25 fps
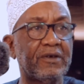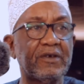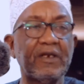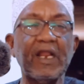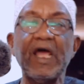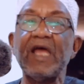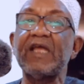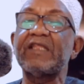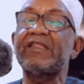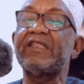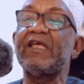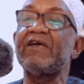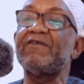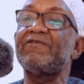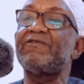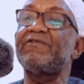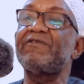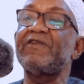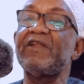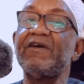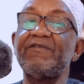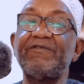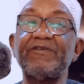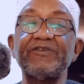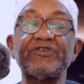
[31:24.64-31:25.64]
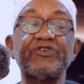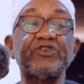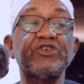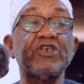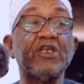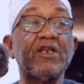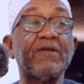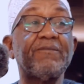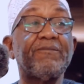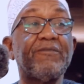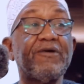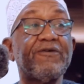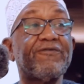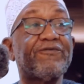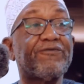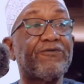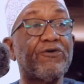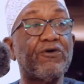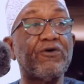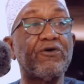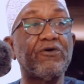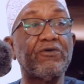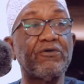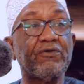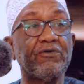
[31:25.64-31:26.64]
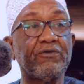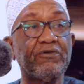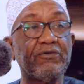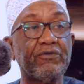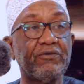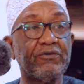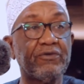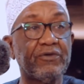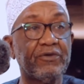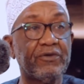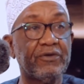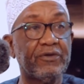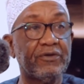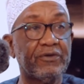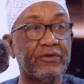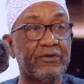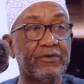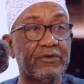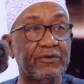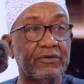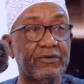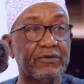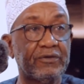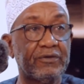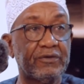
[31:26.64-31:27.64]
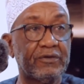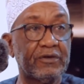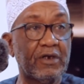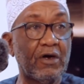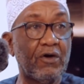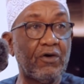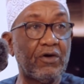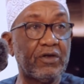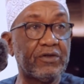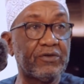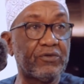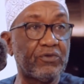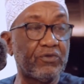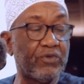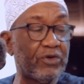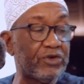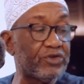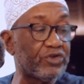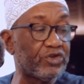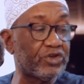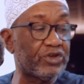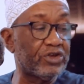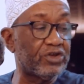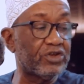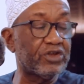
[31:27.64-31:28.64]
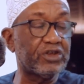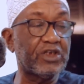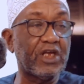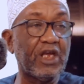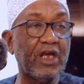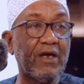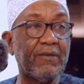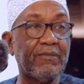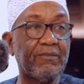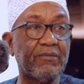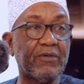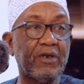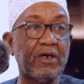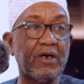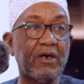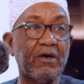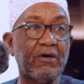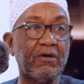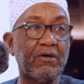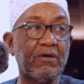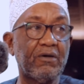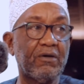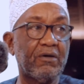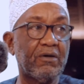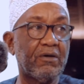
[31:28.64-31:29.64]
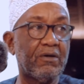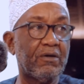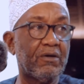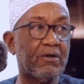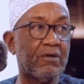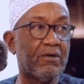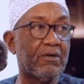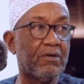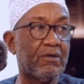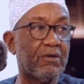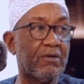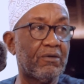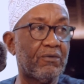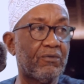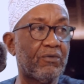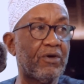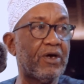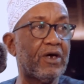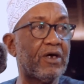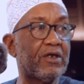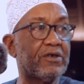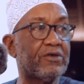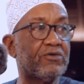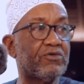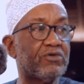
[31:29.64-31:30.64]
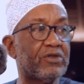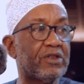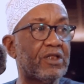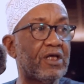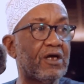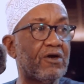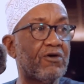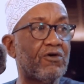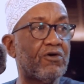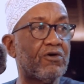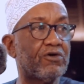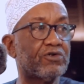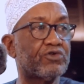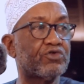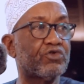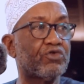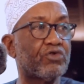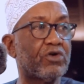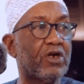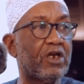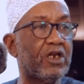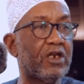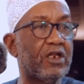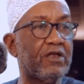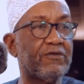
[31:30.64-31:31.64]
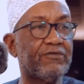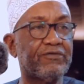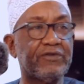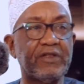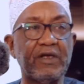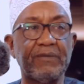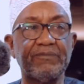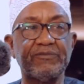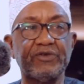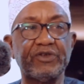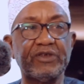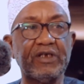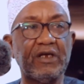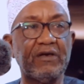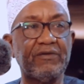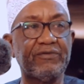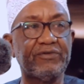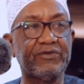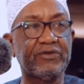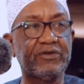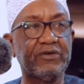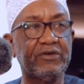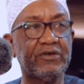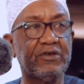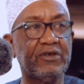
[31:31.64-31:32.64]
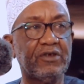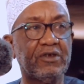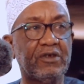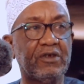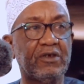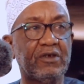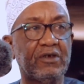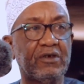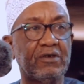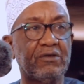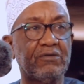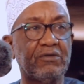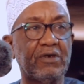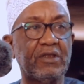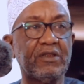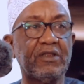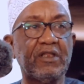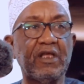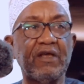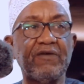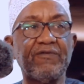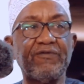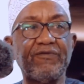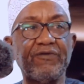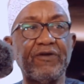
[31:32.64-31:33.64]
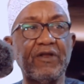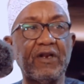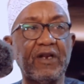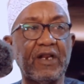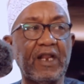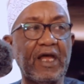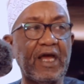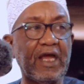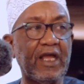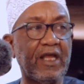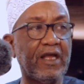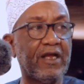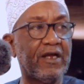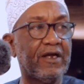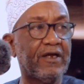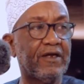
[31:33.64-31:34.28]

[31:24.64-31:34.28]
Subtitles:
like they've never seen before. Now, questions came now, where do they go to relieve themselves when they feel like?